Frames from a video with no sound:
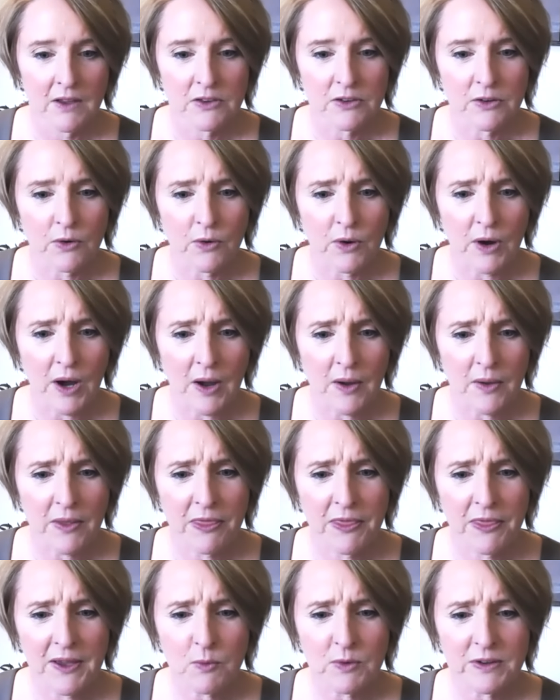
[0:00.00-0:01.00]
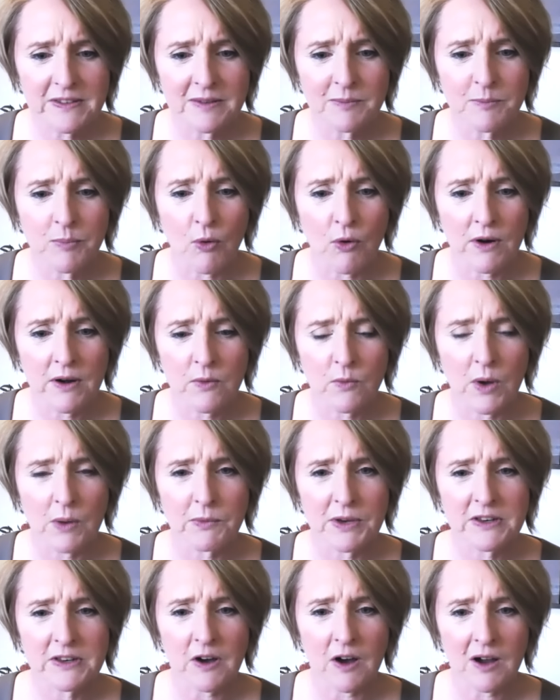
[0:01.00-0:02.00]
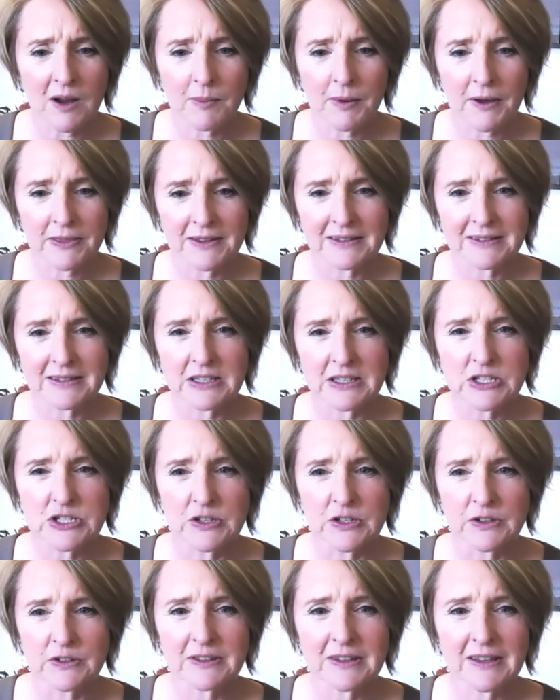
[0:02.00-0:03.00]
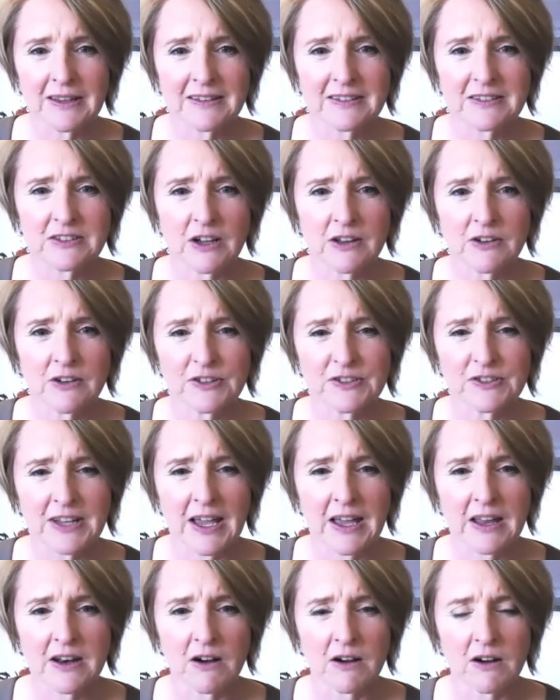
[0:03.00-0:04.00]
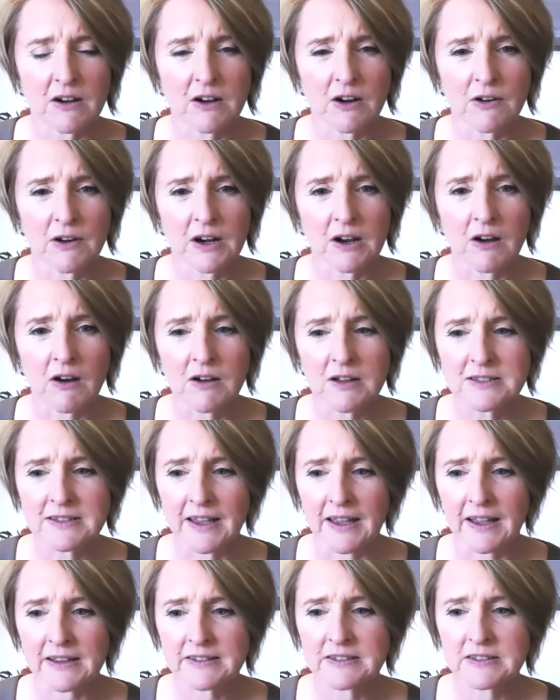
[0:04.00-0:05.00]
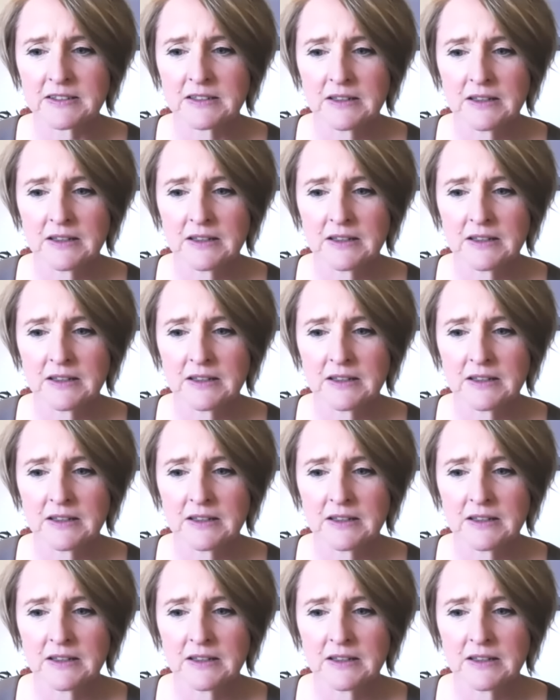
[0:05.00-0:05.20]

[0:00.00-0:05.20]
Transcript: so I think what's important when we talk about these issues is to understand our current context.